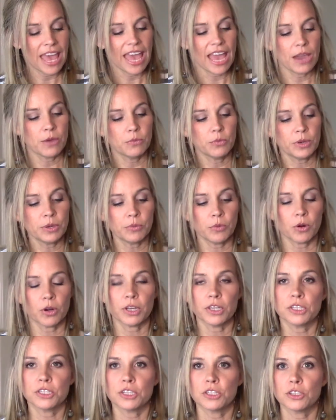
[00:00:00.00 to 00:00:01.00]
And we
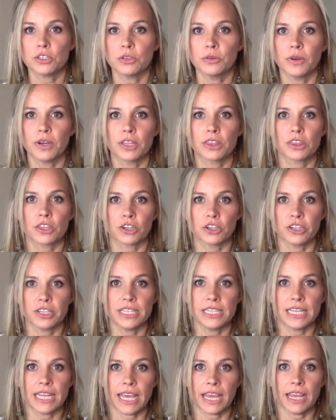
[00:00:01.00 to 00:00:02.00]
wanted to do a
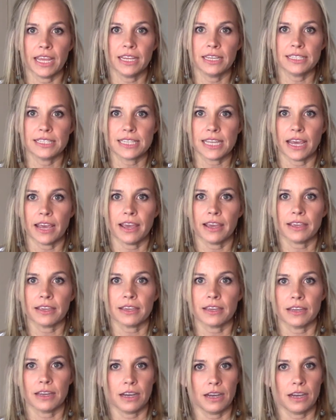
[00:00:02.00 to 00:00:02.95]
30 day deck.